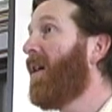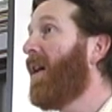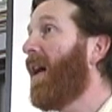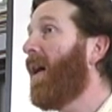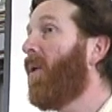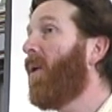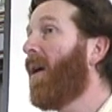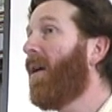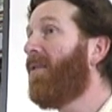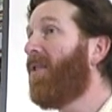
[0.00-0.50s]

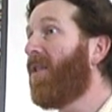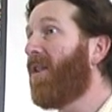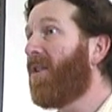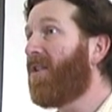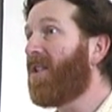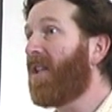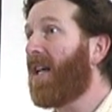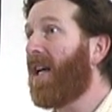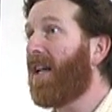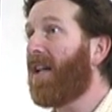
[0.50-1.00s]
However,
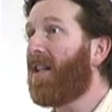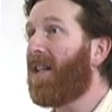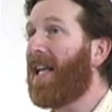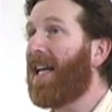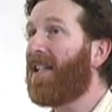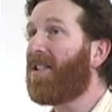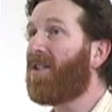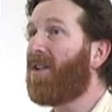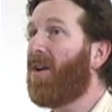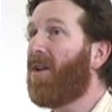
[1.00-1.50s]
there's a kind of
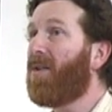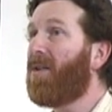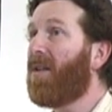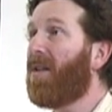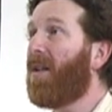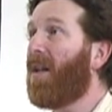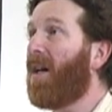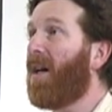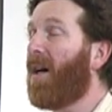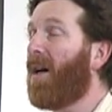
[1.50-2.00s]
glass called
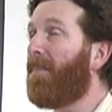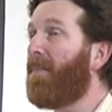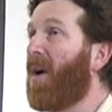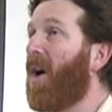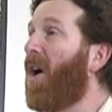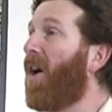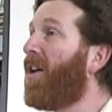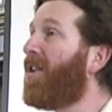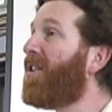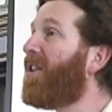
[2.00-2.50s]

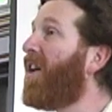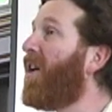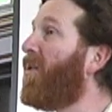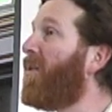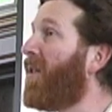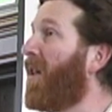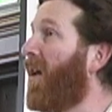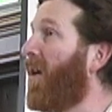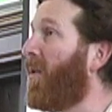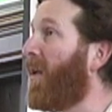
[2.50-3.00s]
hard coat
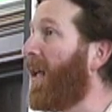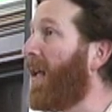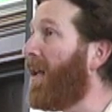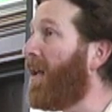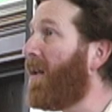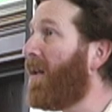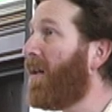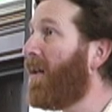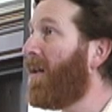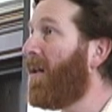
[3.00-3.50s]
low E,
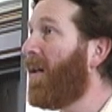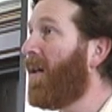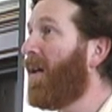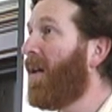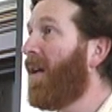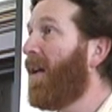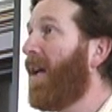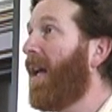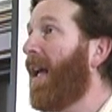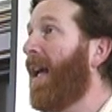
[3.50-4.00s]

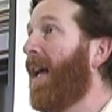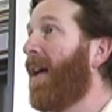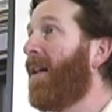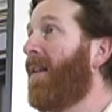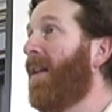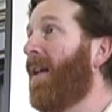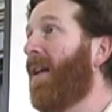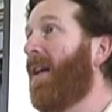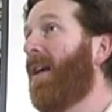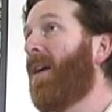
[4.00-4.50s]

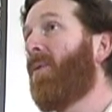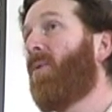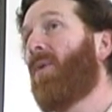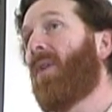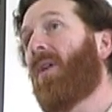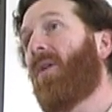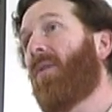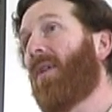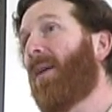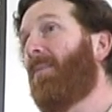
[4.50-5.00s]
and it
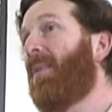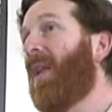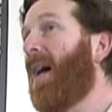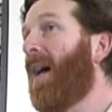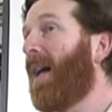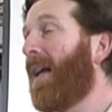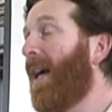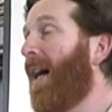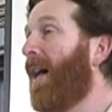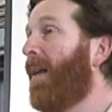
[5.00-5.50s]
will only
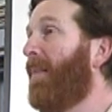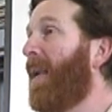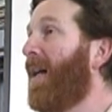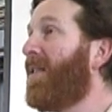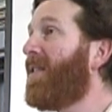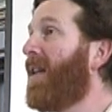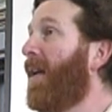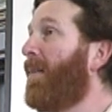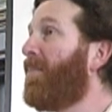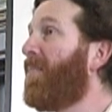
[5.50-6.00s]
block out
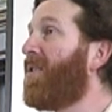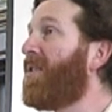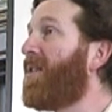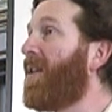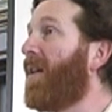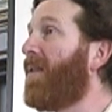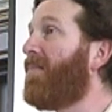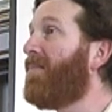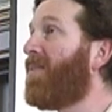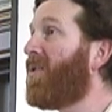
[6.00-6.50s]
about 10%.
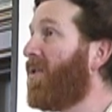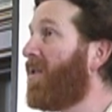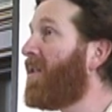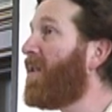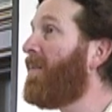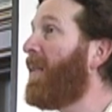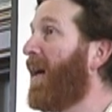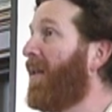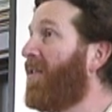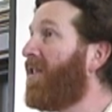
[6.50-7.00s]
So it's
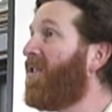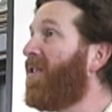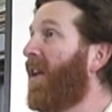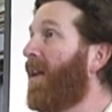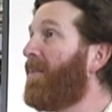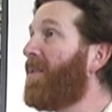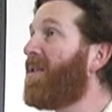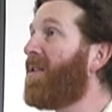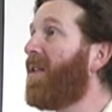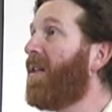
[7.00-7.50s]
about the
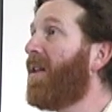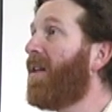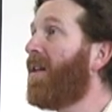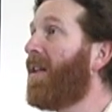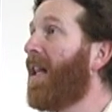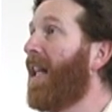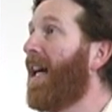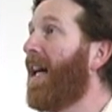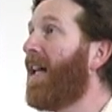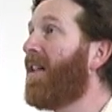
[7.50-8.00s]
same as clear
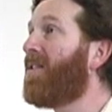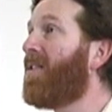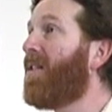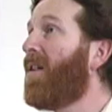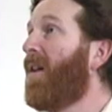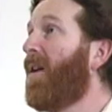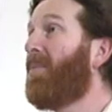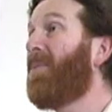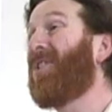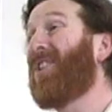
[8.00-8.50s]
glass,
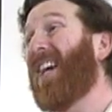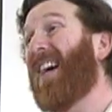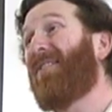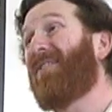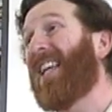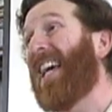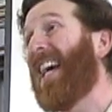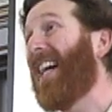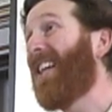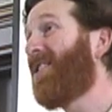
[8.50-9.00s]
but you have
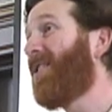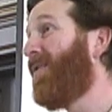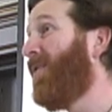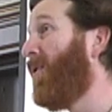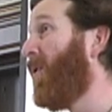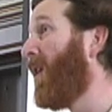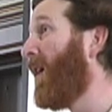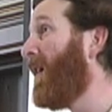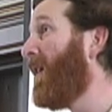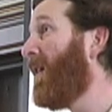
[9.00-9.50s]
to ask
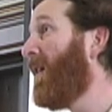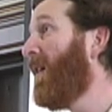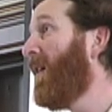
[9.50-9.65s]
for it.